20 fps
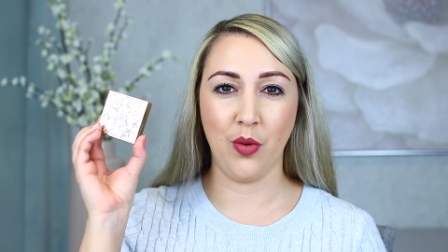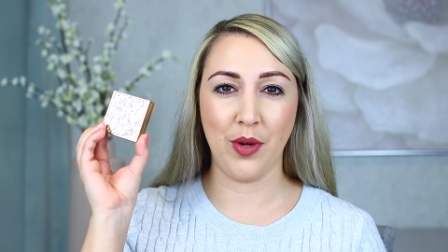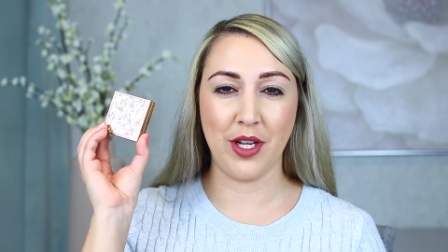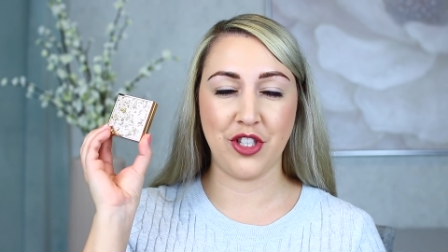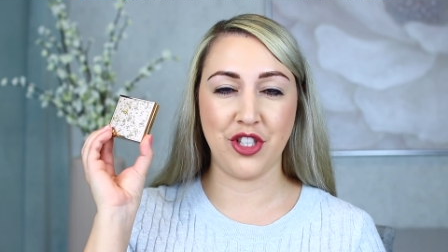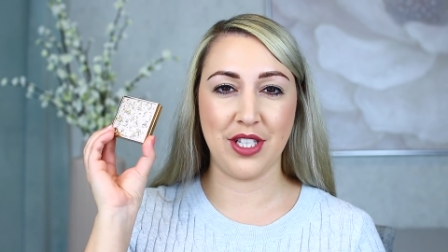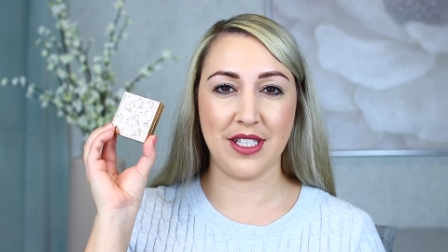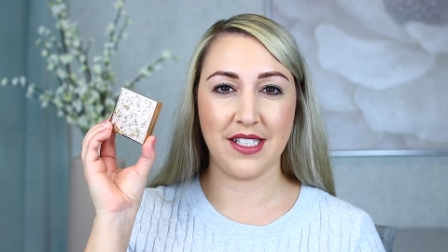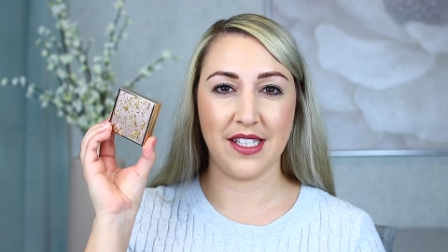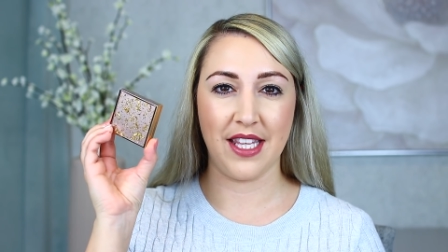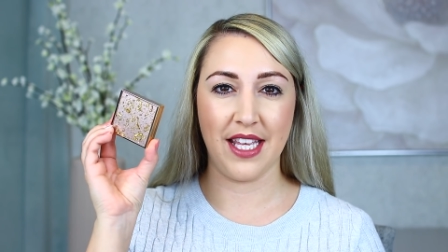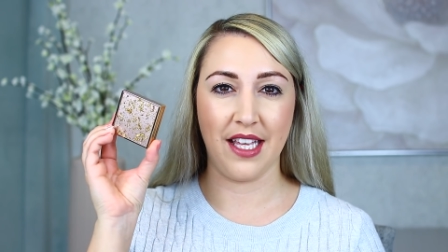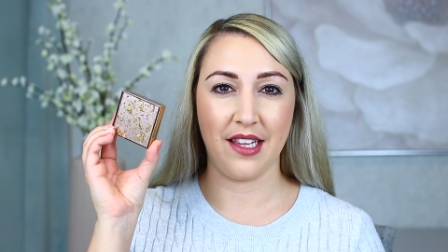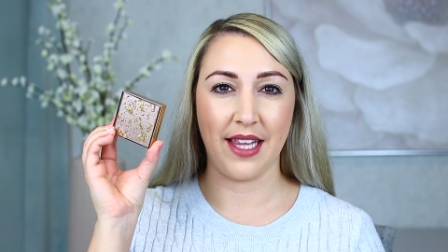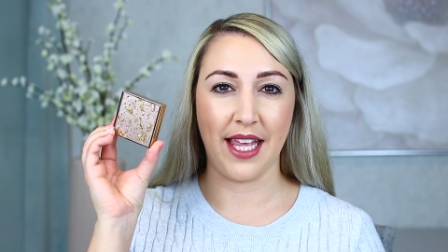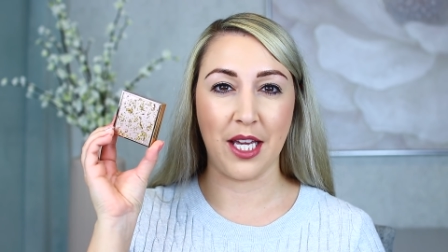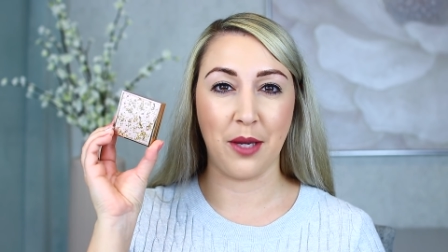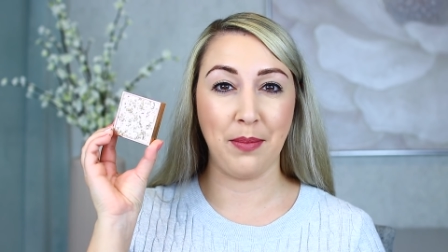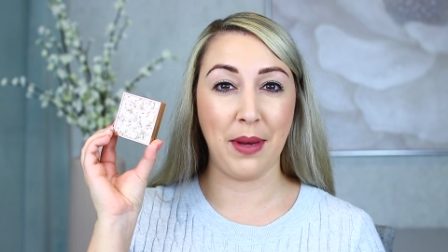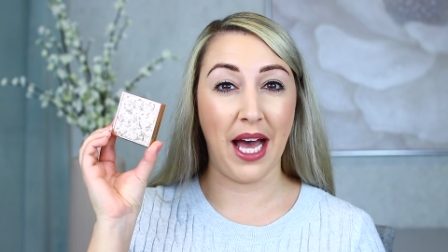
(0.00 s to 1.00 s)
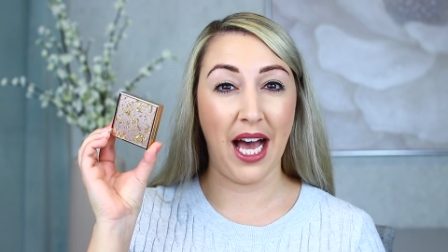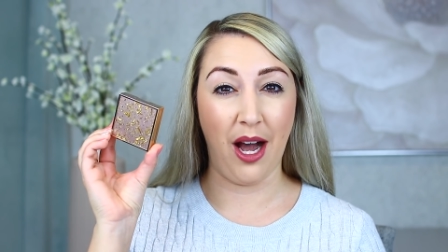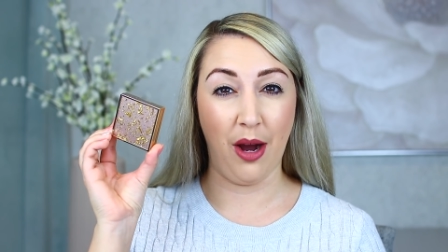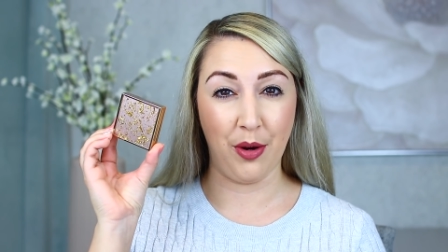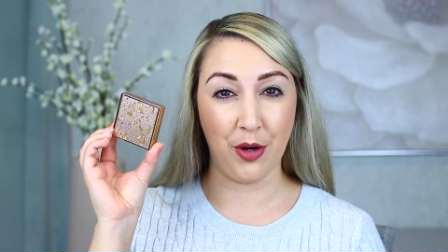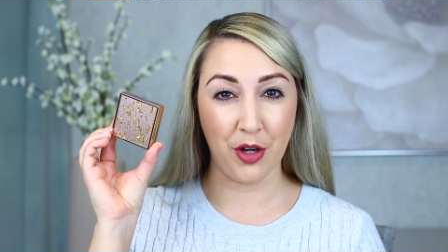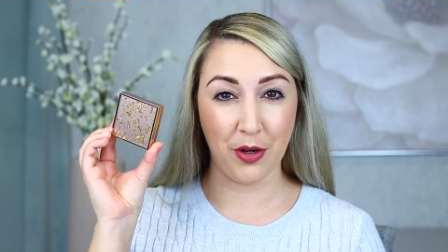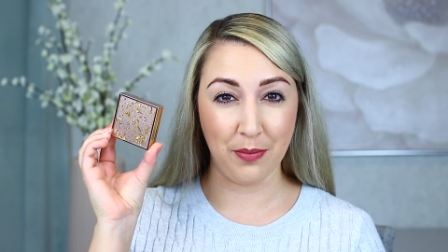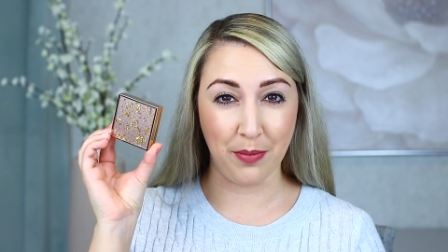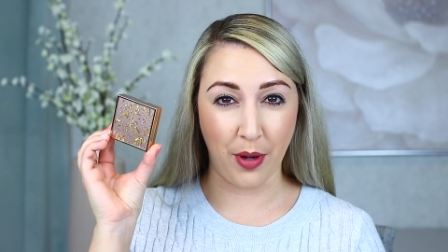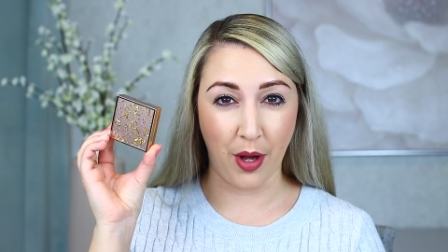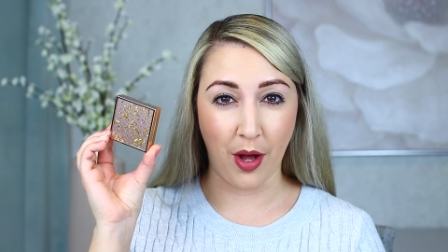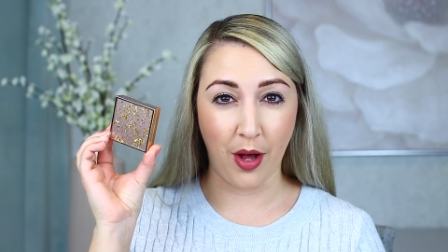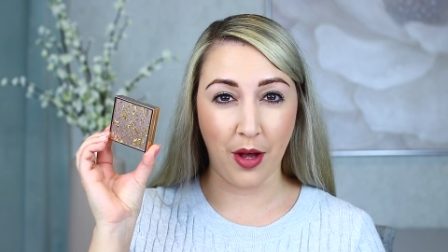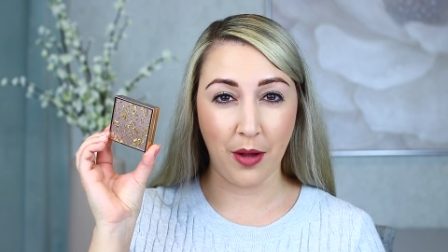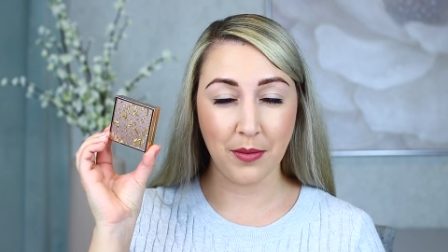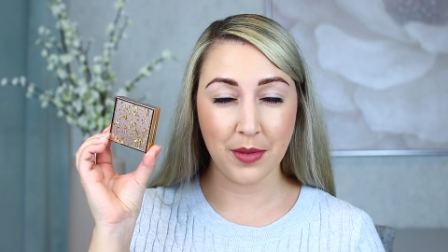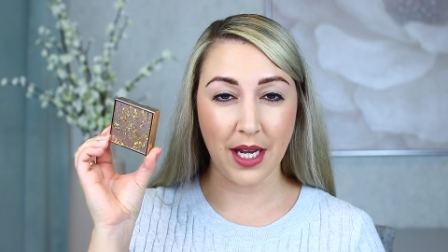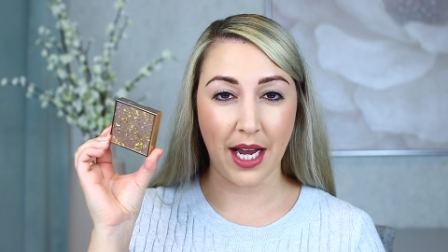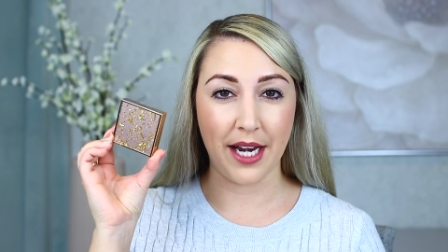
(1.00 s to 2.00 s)
which is the like powder
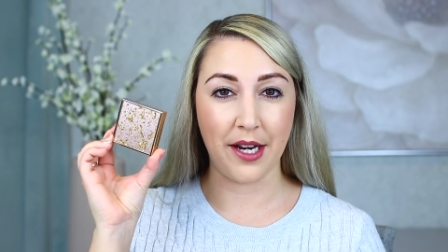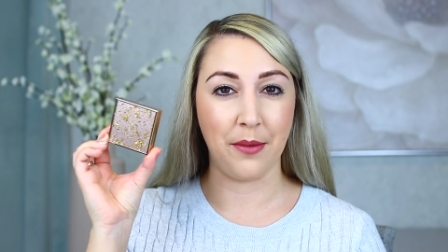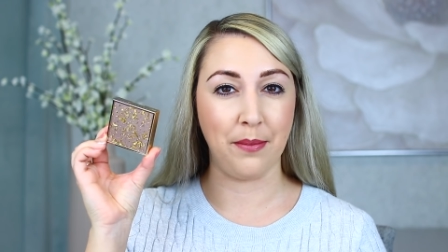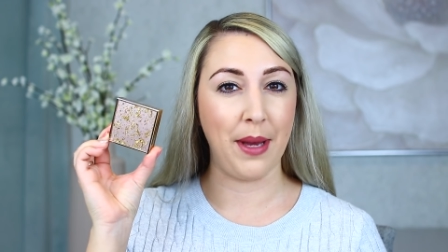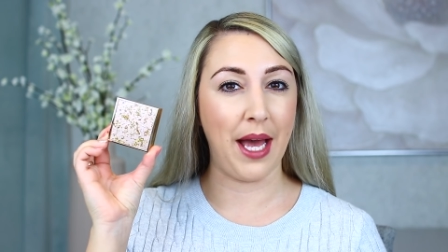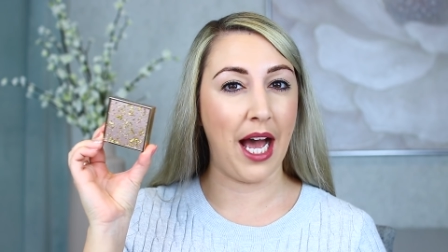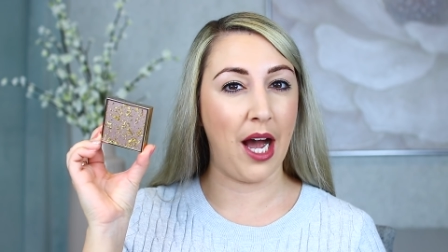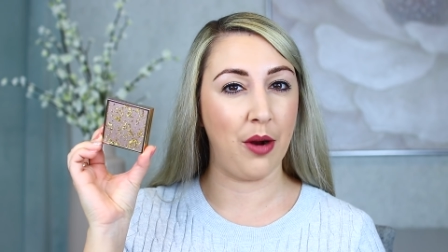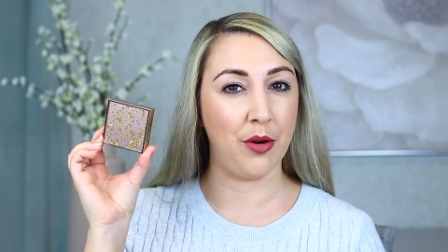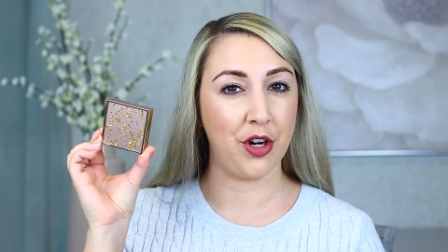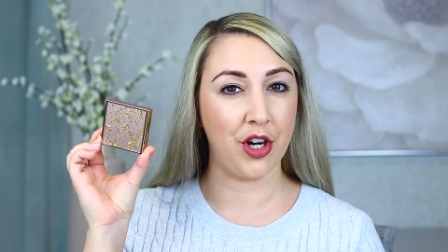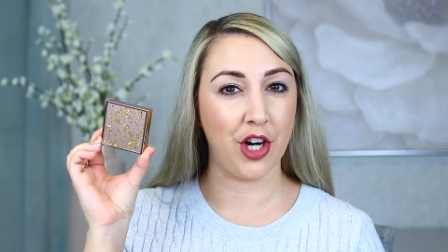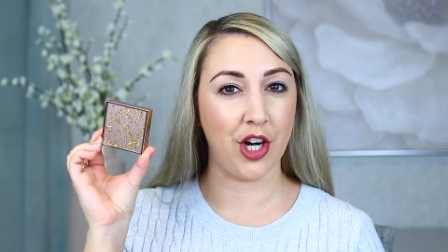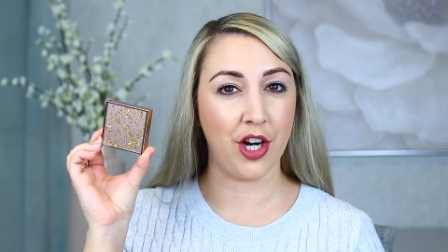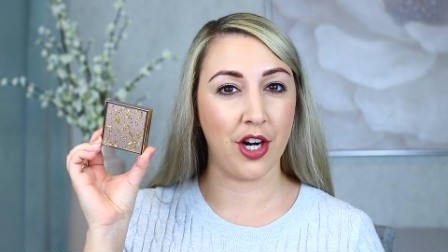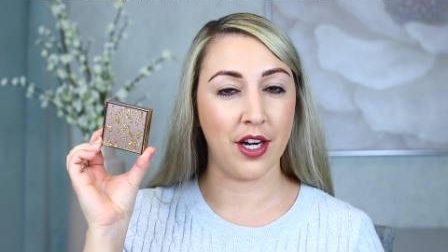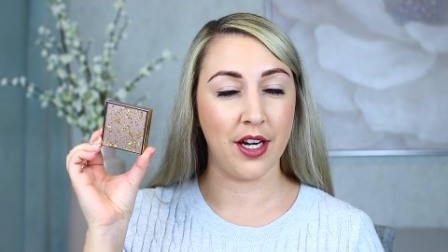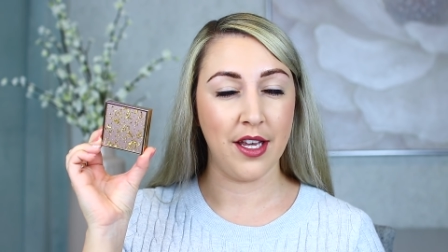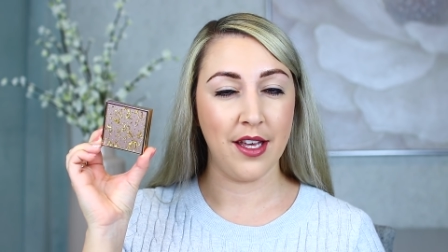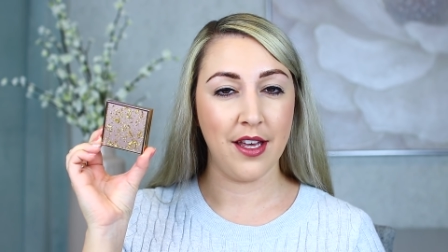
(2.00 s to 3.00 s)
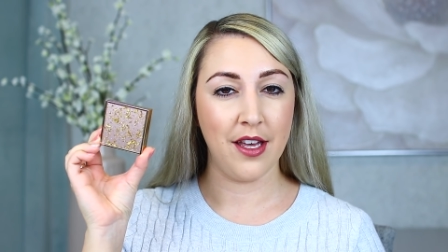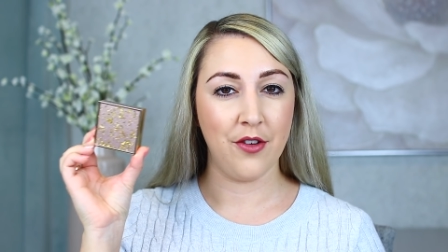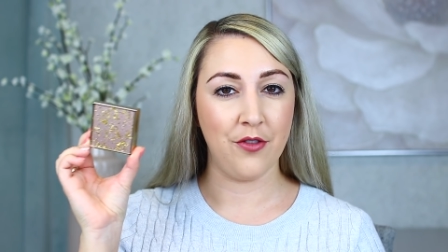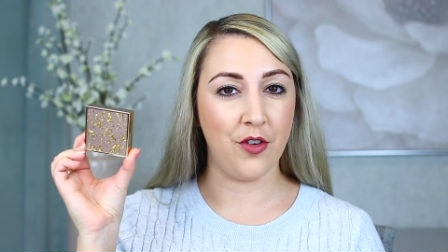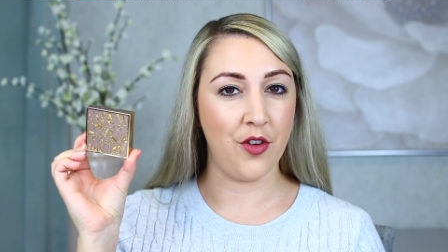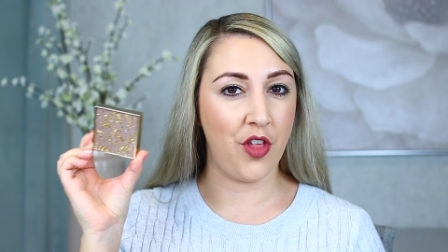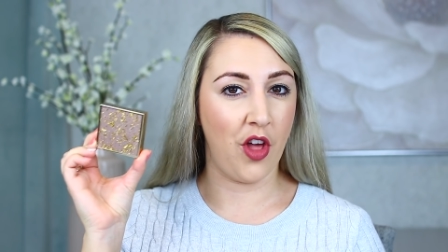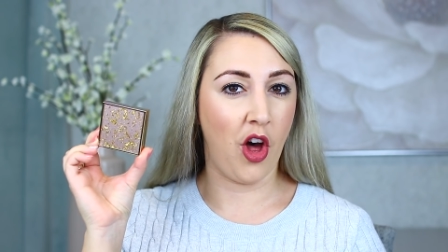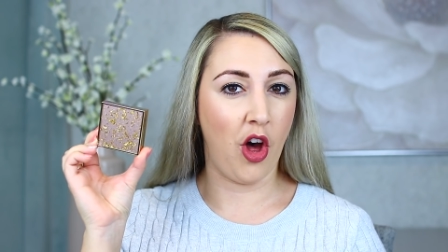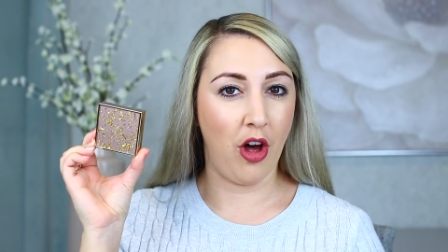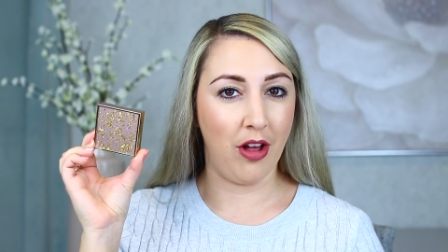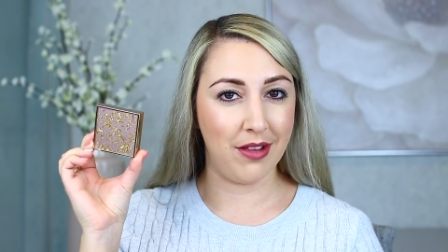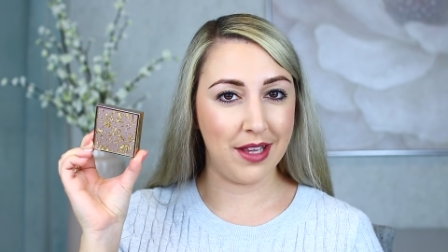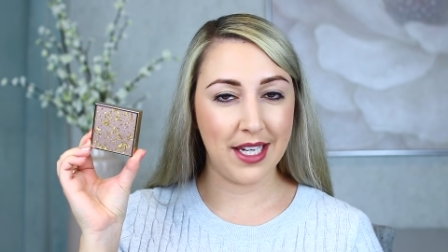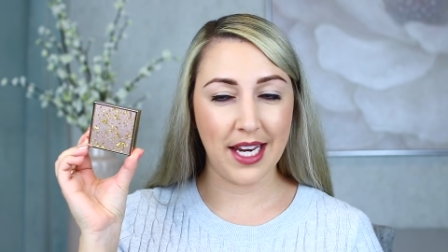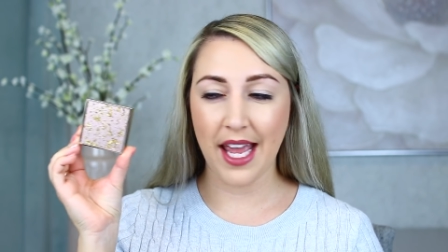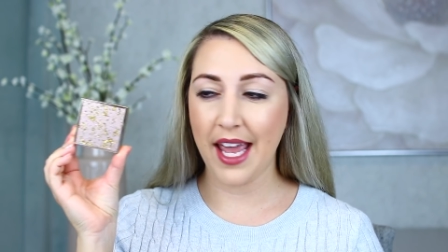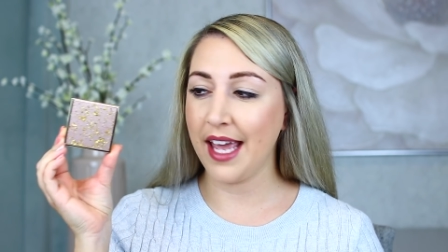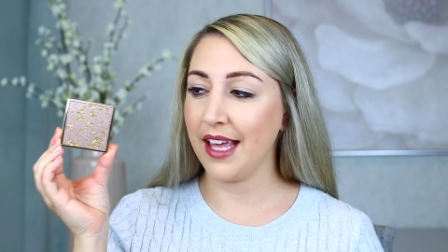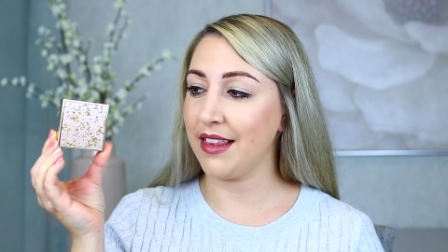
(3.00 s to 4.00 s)
balm, kind of powder for the
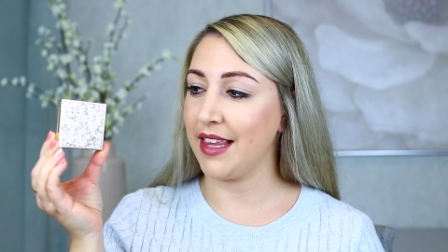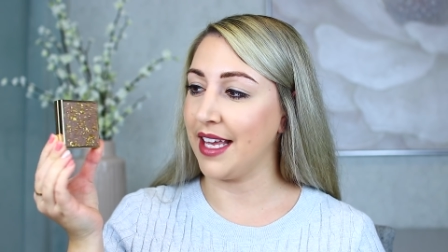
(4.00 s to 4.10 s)
holiday.